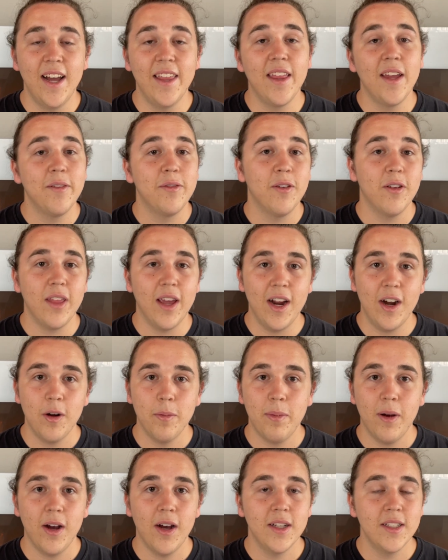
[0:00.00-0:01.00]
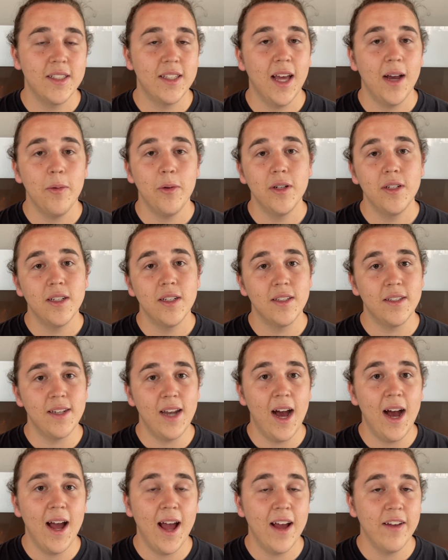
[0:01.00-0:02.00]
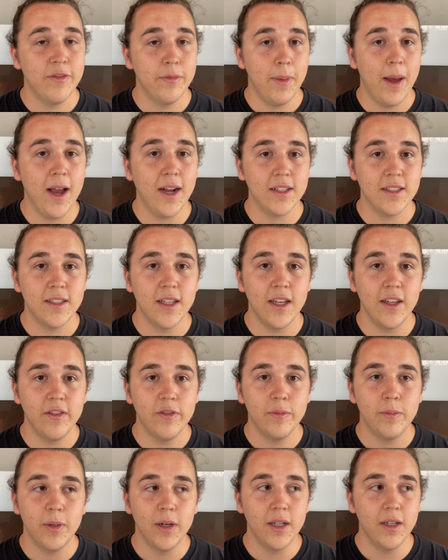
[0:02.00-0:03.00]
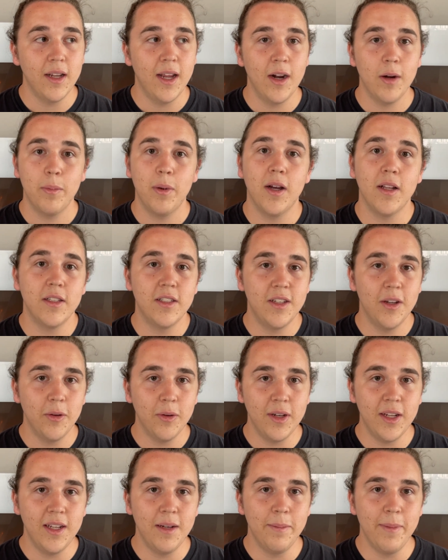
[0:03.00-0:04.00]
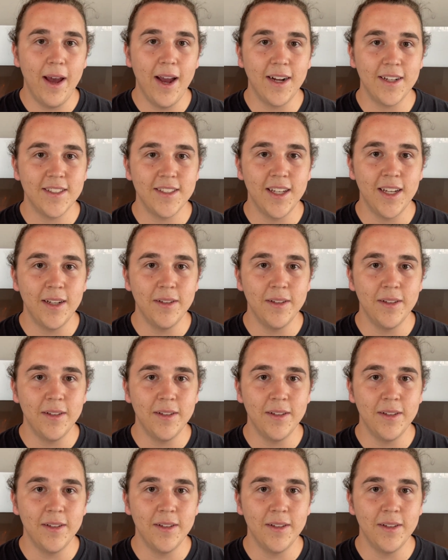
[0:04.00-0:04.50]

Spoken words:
then for the AirPods, that one does not have MagSafe, but AirPods don't need MagSafe,